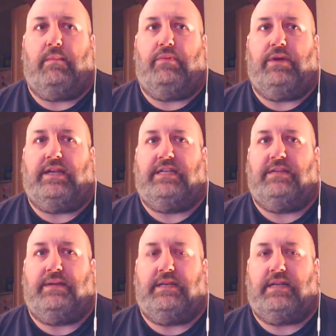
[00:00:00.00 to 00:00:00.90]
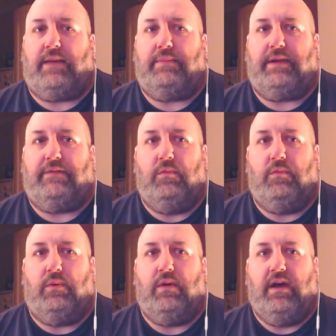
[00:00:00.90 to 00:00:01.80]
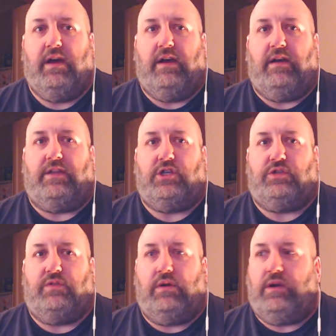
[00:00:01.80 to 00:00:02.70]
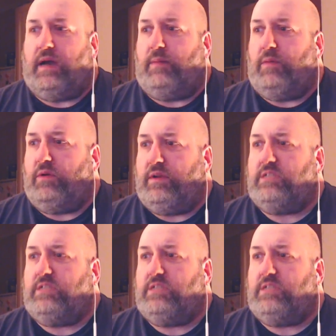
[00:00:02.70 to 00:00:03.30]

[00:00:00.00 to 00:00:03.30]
pretty tippy-tappy football, then Giroud can come on.